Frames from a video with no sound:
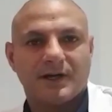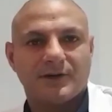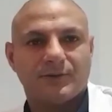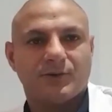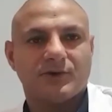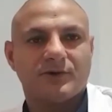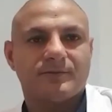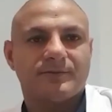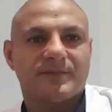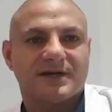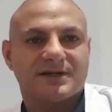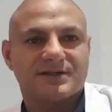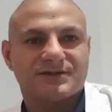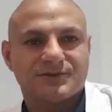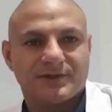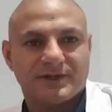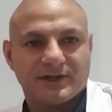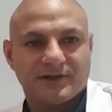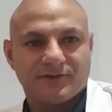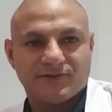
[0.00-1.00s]
welcome back to
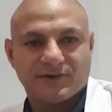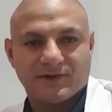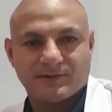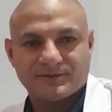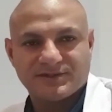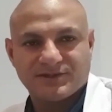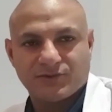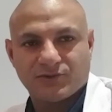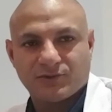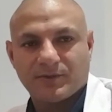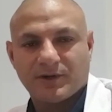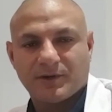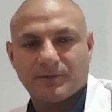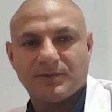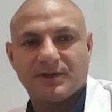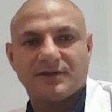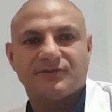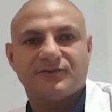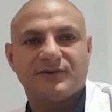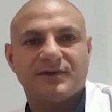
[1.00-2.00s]
another Pharmacy
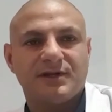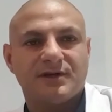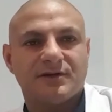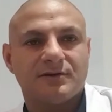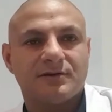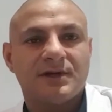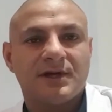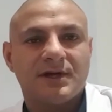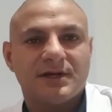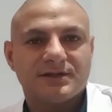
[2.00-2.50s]
Republic video.